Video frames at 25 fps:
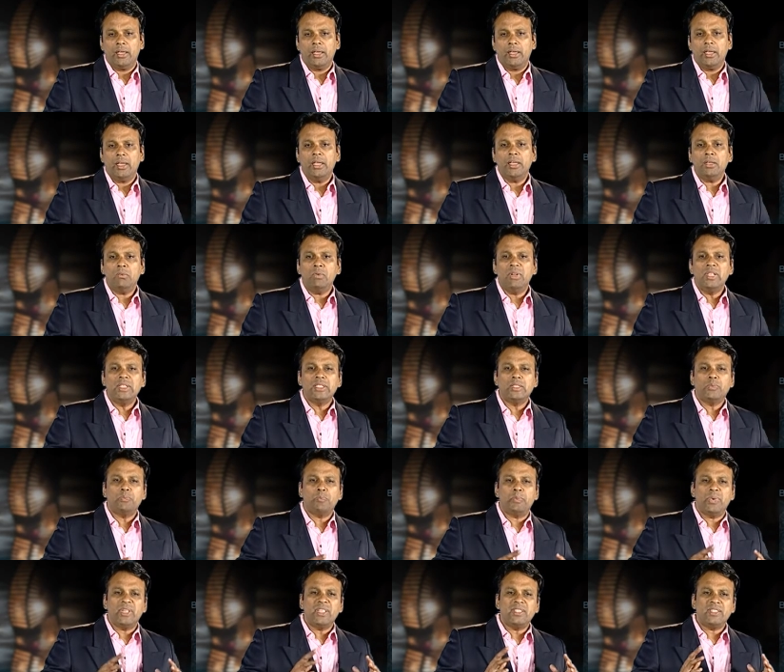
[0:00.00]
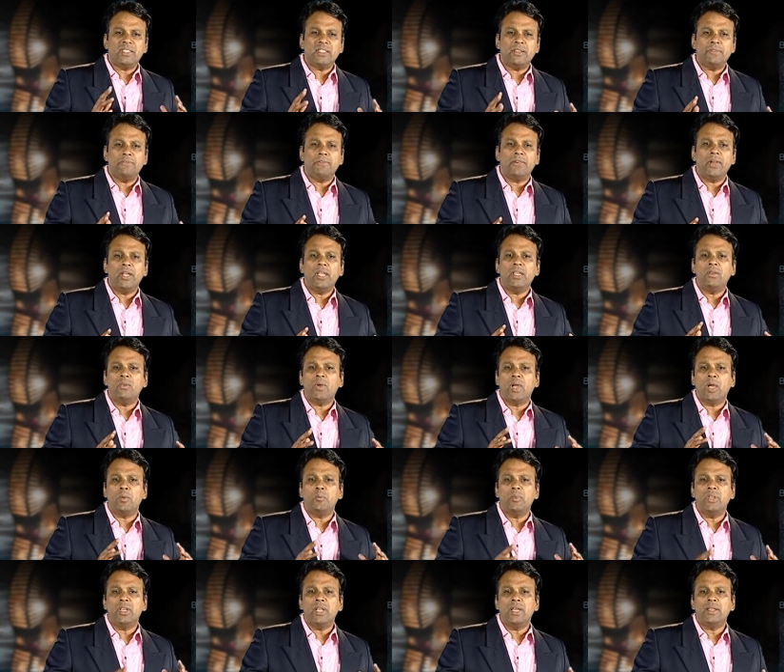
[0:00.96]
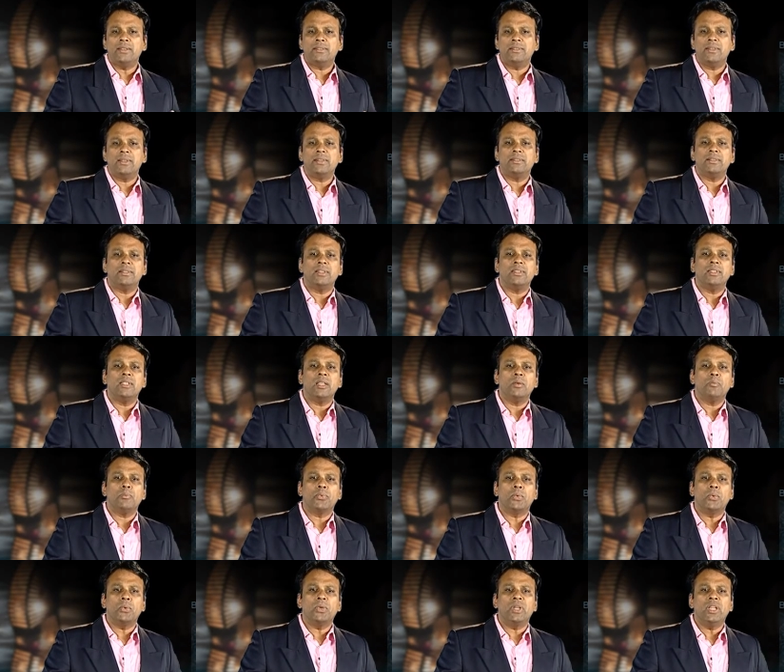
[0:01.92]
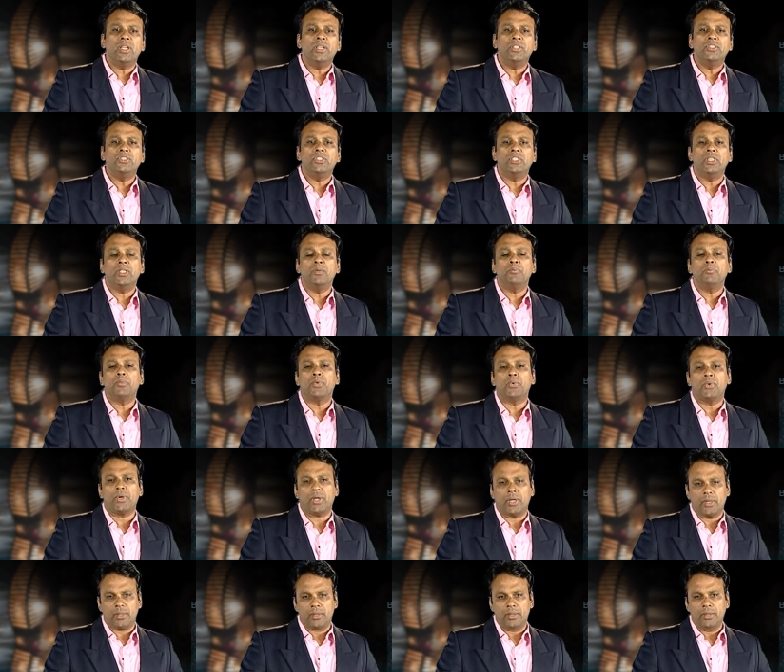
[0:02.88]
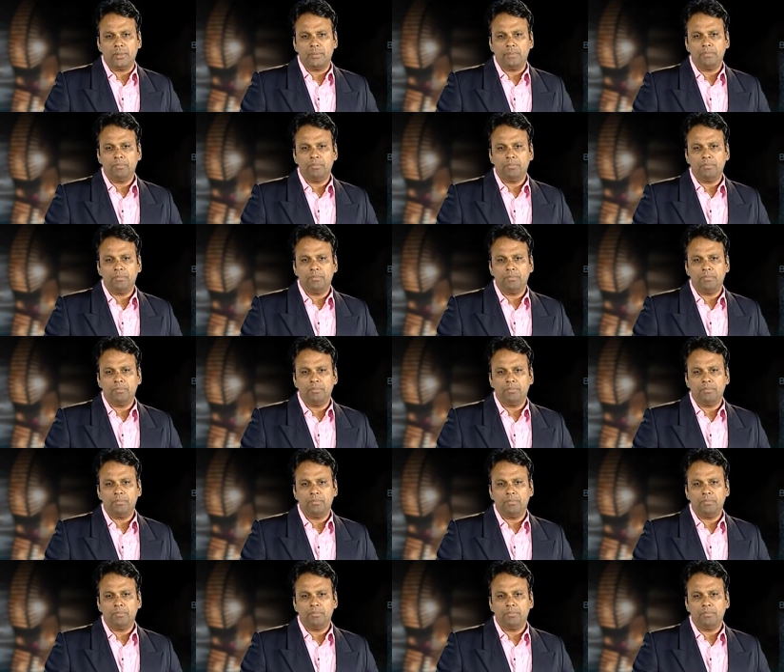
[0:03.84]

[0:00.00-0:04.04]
it will specify amino acids in the protein gene product.